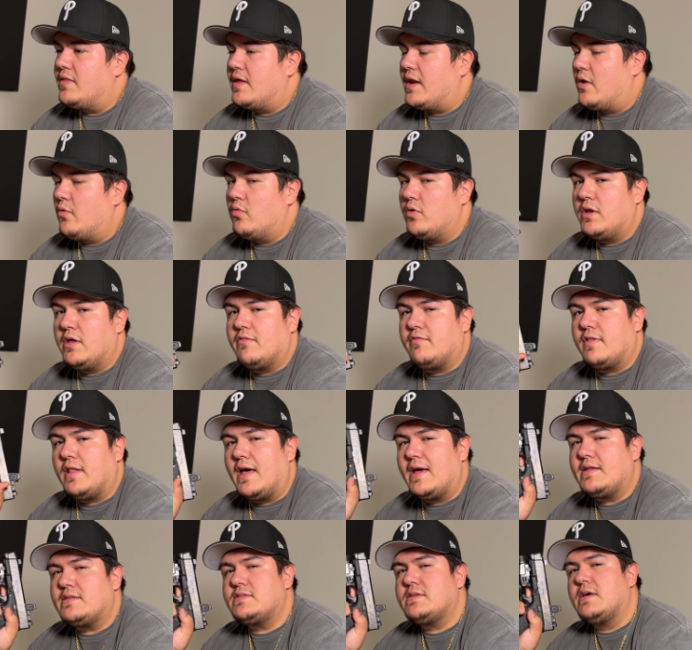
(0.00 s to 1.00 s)
than I would have
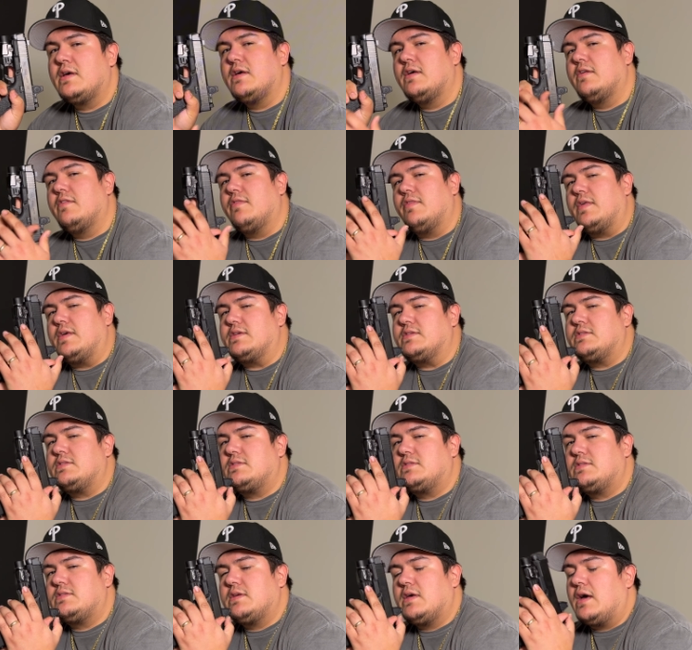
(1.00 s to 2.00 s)
liked.
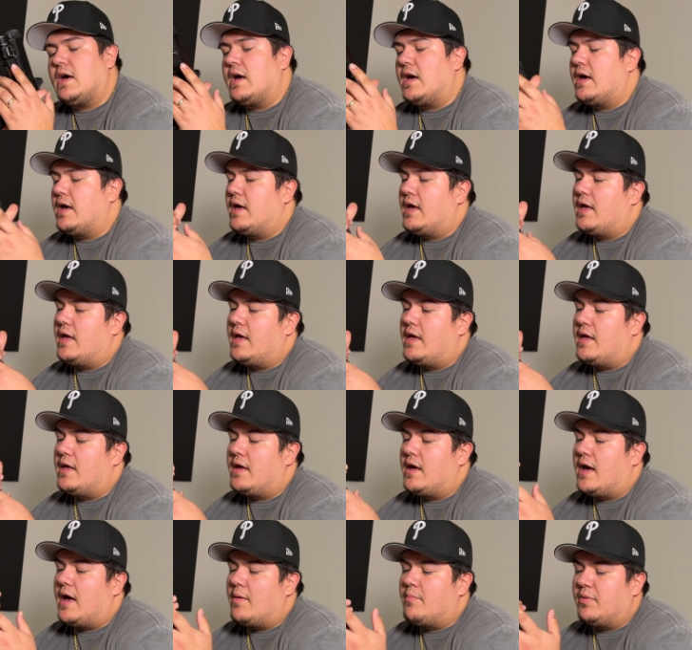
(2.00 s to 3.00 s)
This,
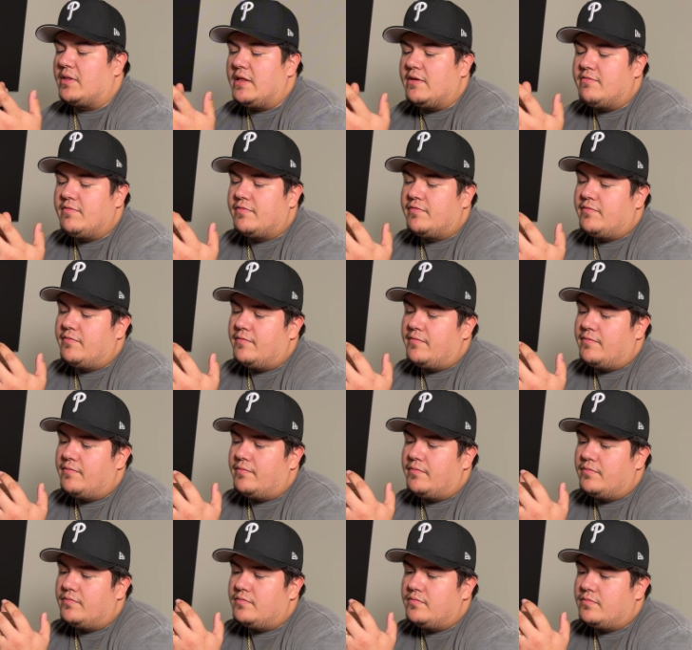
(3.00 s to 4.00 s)
I believe
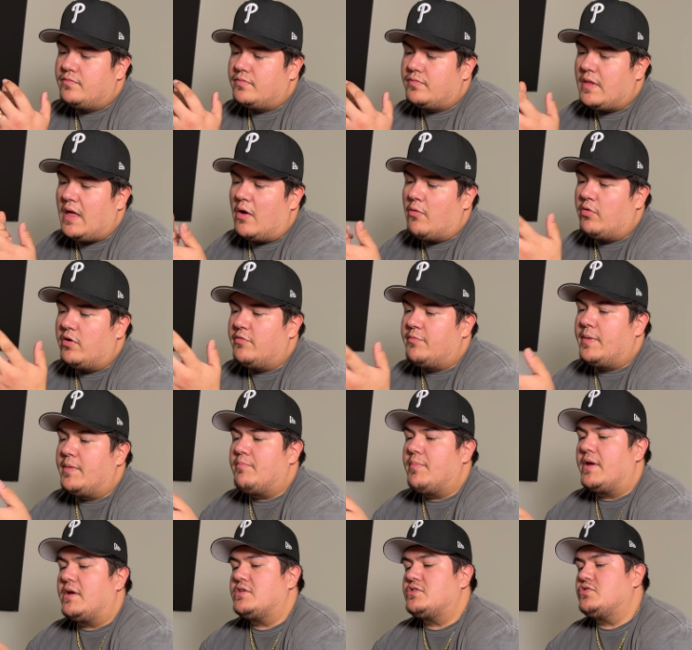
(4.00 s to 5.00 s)
I would have been
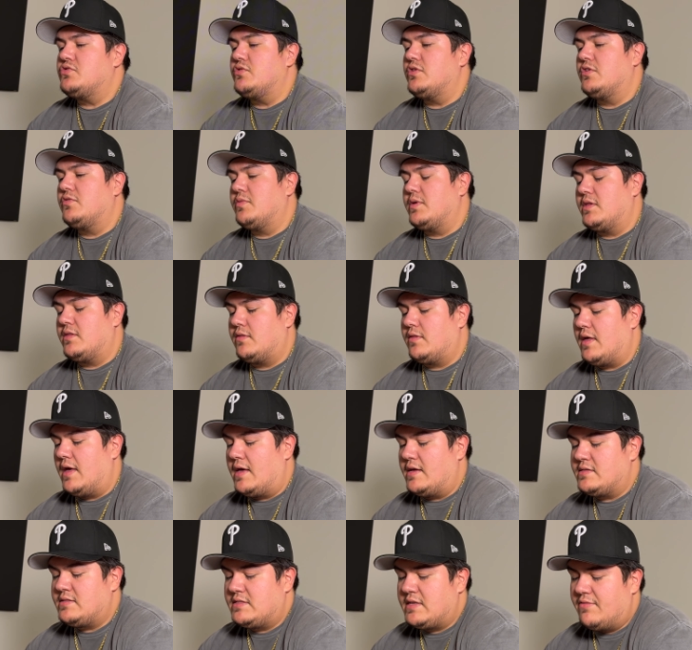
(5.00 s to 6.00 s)
better suited with
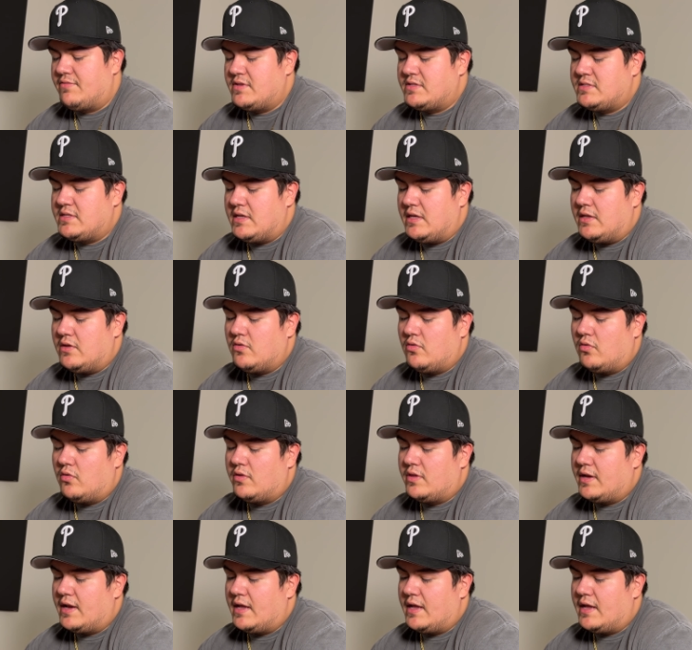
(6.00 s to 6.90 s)
a 17 or the